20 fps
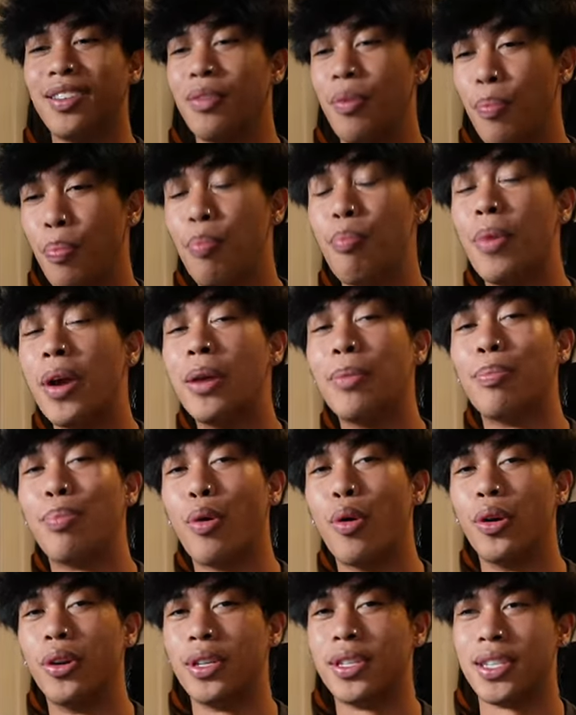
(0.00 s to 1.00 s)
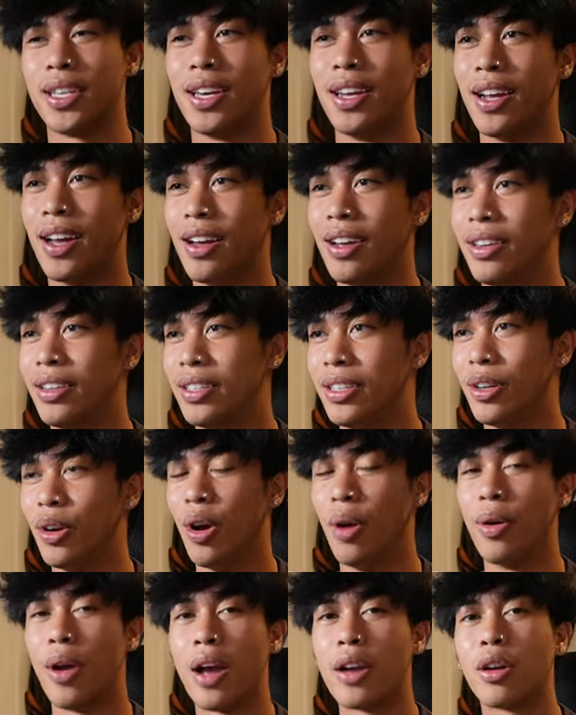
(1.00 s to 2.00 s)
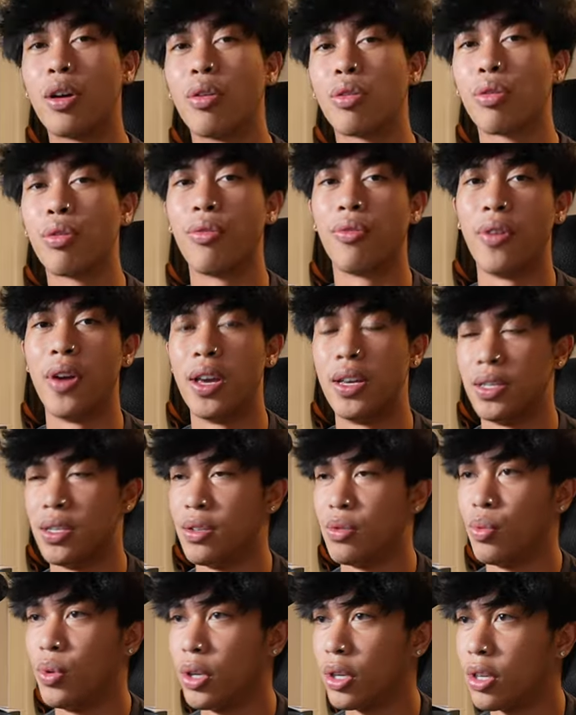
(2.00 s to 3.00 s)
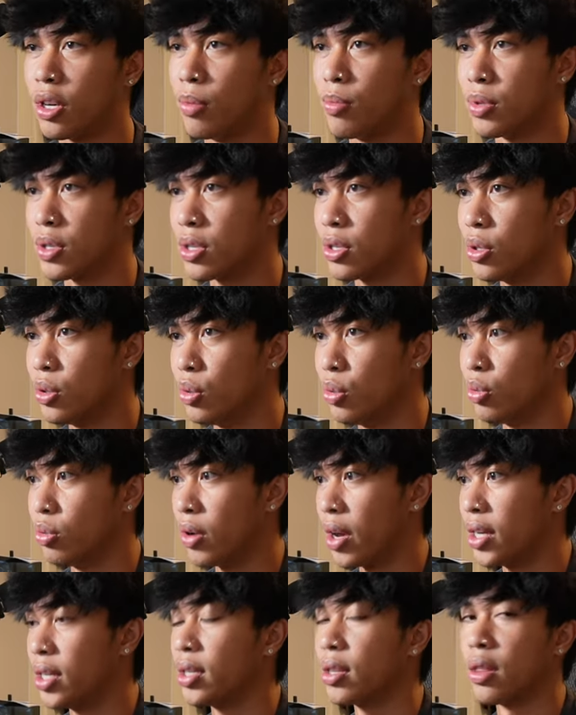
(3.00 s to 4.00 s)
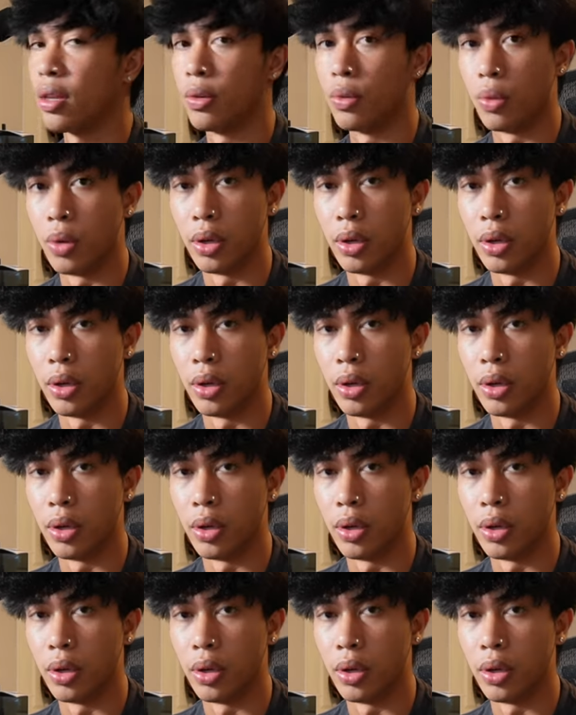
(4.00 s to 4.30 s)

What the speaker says: the main point is that I go through phases when it comes to anything,